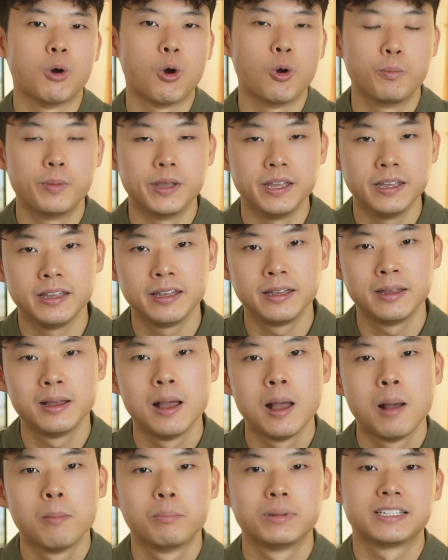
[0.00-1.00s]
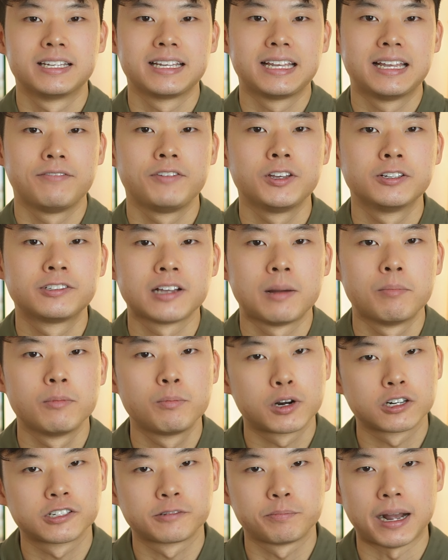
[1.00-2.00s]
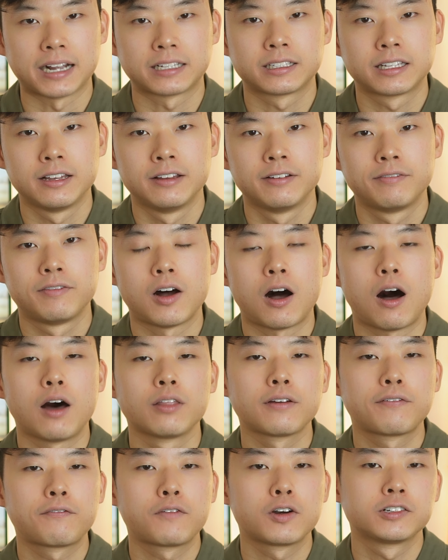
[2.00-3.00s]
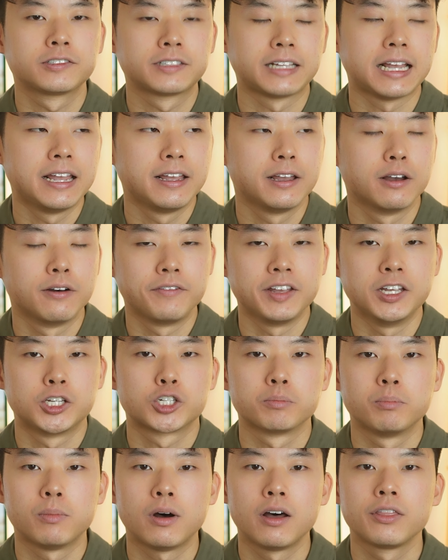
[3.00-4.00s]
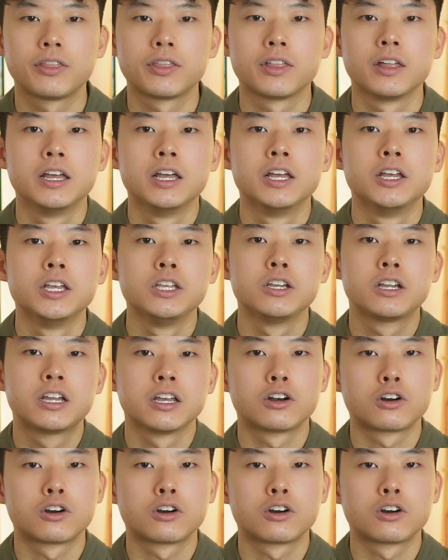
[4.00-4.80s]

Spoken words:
OP, but to give you some perspective, on the first day of each month, you can